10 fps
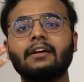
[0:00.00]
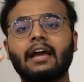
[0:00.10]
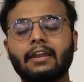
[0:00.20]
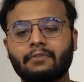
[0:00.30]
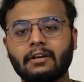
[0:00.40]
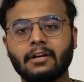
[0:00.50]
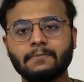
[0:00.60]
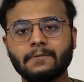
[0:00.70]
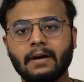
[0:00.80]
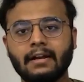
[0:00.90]
And when it
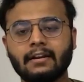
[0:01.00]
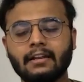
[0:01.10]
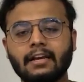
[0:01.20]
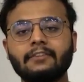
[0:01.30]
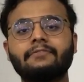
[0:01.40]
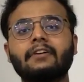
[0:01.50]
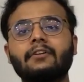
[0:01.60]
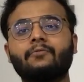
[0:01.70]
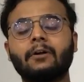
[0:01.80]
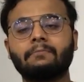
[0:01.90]
comes to battery
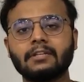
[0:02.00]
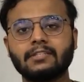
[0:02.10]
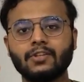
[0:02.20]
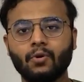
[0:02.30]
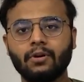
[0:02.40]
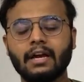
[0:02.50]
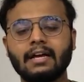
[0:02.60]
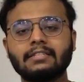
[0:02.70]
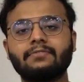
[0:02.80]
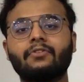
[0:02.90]
life, OnePlus Nord
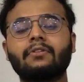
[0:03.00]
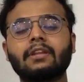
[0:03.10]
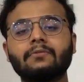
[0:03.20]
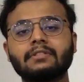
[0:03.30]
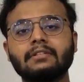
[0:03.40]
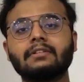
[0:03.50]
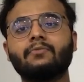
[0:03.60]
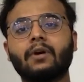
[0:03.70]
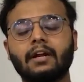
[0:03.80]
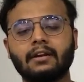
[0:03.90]
has
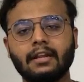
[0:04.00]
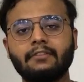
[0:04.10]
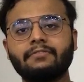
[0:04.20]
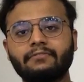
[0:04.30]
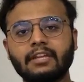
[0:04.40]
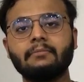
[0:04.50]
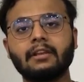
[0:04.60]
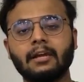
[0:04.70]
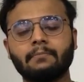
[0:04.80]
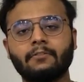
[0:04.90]
4115
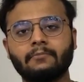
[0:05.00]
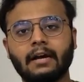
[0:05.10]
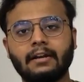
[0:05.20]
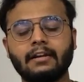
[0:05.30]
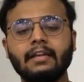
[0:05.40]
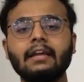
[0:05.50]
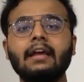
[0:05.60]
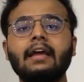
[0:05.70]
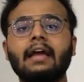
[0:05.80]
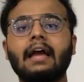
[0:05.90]
mAh battery
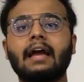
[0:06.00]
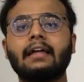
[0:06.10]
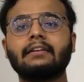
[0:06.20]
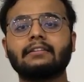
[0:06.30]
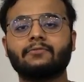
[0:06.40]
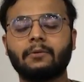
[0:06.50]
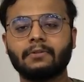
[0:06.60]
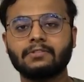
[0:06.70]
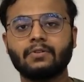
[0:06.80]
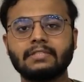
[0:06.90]
and
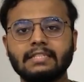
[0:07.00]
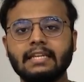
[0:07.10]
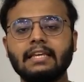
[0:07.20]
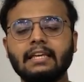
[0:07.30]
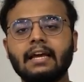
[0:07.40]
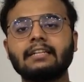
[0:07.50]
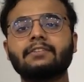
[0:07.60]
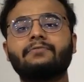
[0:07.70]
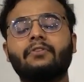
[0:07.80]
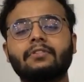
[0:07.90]
OnePlus Nord CE has a
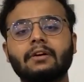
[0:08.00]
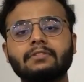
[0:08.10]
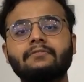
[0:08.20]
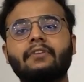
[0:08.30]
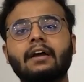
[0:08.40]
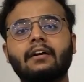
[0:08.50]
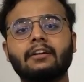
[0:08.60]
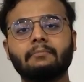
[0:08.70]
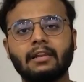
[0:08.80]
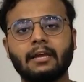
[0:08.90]

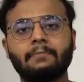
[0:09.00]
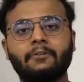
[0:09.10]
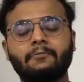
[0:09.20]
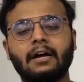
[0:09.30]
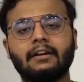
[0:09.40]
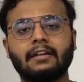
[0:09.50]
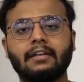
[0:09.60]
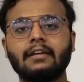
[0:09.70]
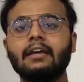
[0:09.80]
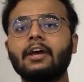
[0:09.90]
4500 mAh battery.
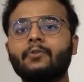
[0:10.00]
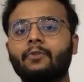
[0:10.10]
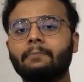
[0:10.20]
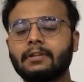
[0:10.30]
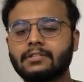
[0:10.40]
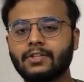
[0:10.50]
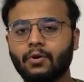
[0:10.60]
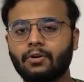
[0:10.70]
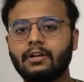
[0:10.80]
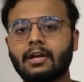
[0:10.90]
OnePlus
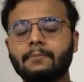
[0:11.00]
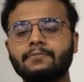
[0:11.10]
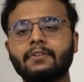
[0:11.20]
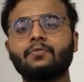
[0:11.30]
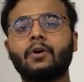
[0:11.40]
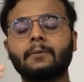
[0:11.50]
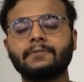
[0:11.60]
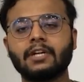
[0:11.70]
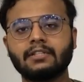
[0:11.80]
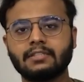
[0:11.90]
Nord comes with Warp
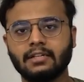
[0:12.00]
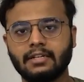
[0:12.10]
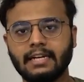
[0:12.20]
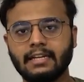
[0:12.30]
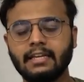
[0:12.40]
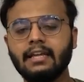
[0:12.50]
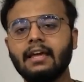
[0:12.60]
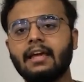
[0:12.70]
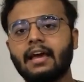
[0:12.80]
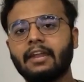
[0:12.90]
Charge 30T
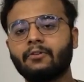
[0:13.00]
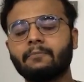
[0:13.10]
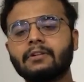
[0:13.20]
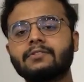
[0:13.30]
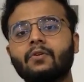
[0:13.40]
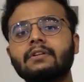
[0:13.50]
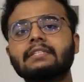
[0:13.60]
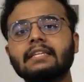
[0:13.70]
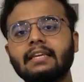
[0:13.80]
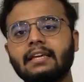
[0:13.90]
and OnePlus Nord
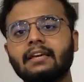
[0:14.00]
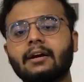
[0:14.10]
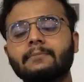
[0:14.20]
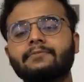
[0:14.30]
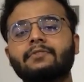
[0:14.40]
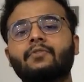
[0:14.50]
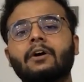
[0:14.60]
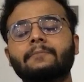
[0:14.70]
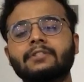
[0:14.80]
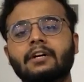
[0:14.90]
CE comes with
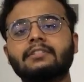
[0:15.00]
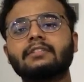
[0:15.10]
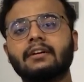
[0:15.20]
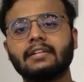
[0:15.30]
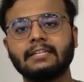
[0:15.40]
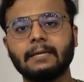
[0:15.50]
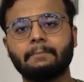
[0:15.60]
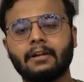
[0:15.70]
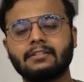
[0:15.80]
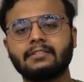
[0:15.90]
Warp Charge 30T
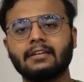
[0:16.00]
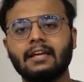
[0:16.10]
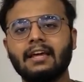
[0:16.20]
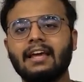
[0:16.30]
Plus.